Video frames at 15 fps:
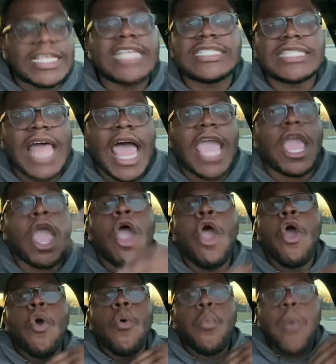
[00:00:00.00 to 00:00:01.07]
It's like,
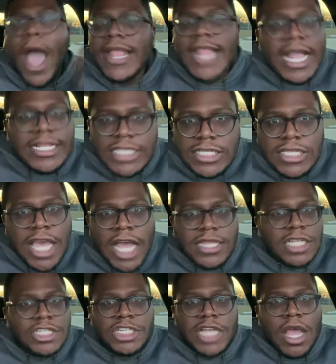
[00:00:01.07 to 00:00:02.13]
why not just cut
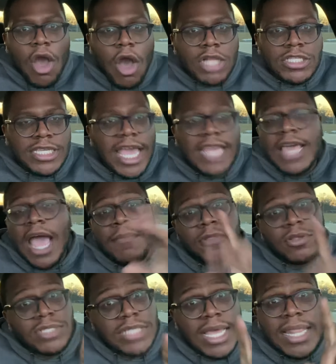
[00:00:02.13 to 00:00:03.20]
the shit all together? I'm
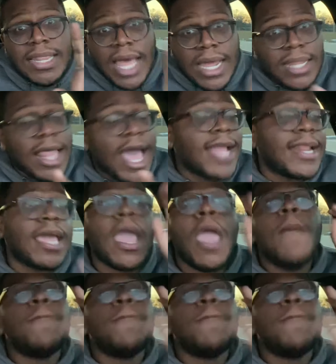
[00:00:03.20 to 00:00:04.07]
losing a lot of lighting.